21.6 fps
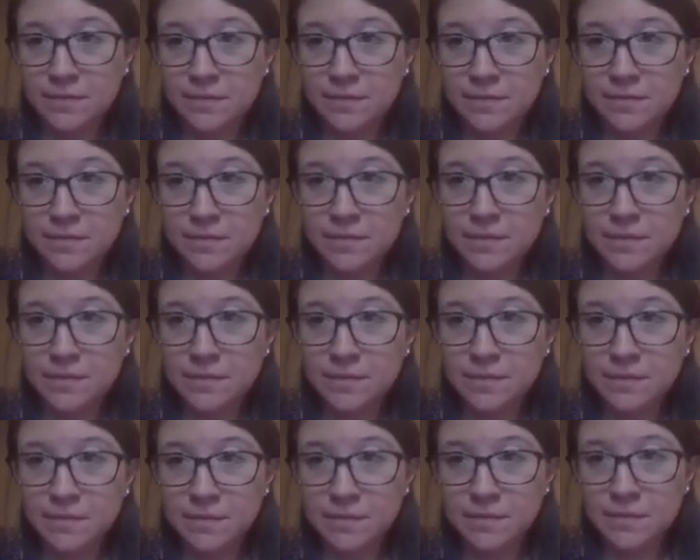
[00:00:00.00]

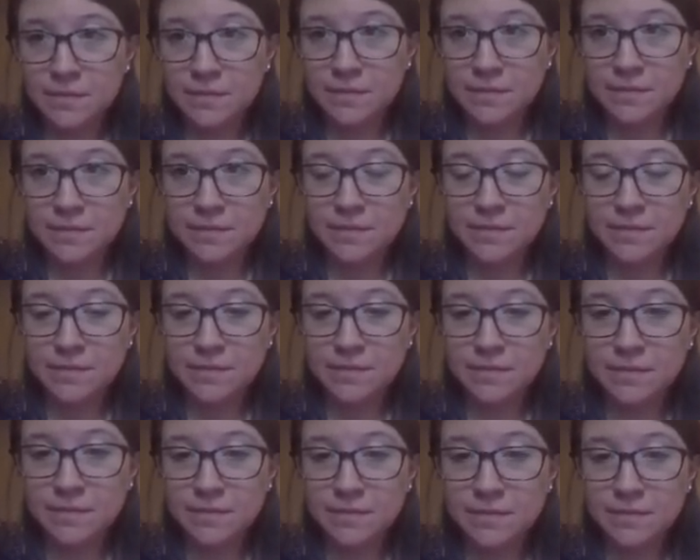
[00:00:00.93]

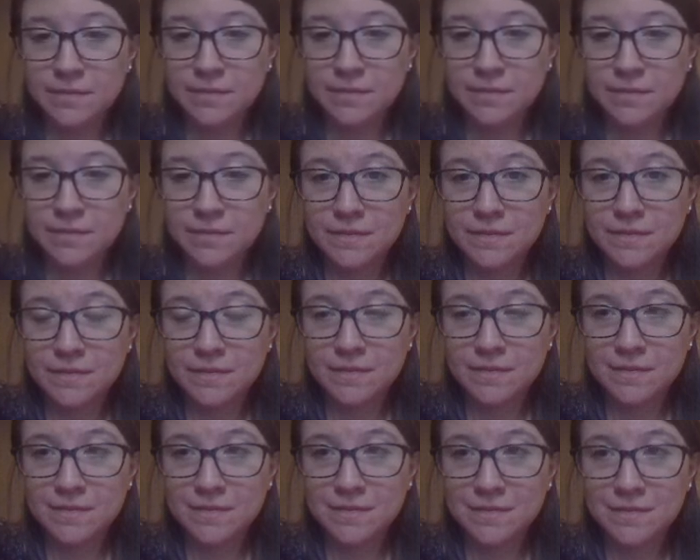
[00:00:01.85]

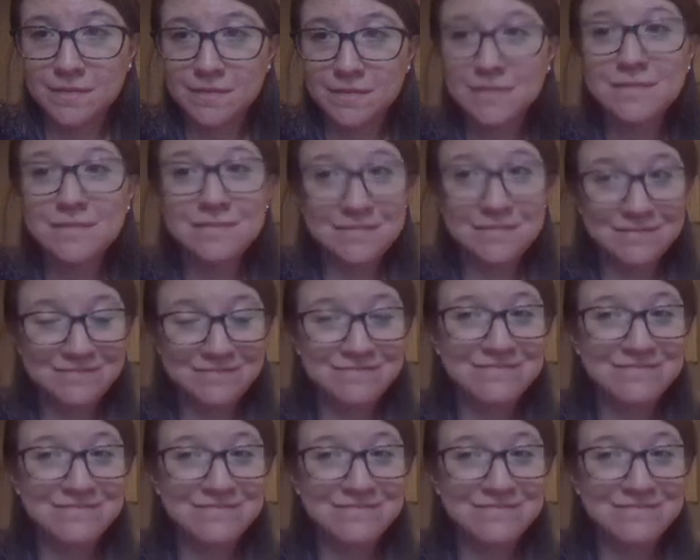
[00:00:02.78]
(no one is talking)